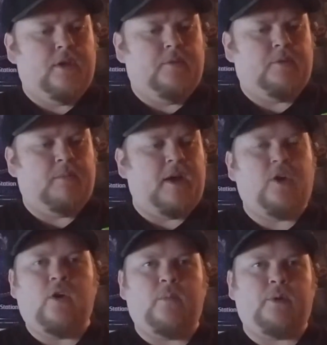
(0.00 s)
My
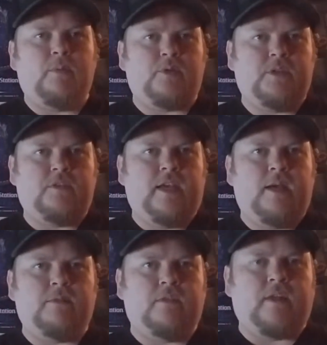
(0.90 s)
goal pretty much with these
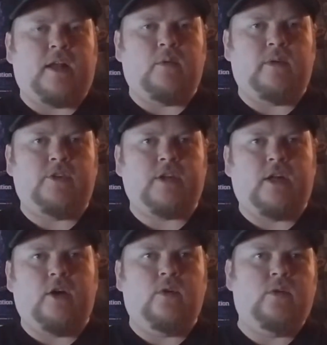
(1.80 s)
games is I don't want to try to
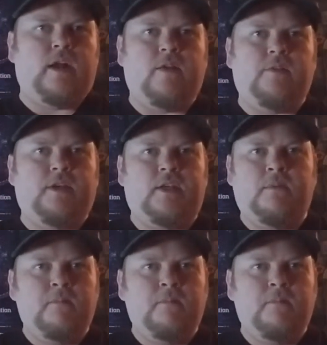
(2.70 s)
own every,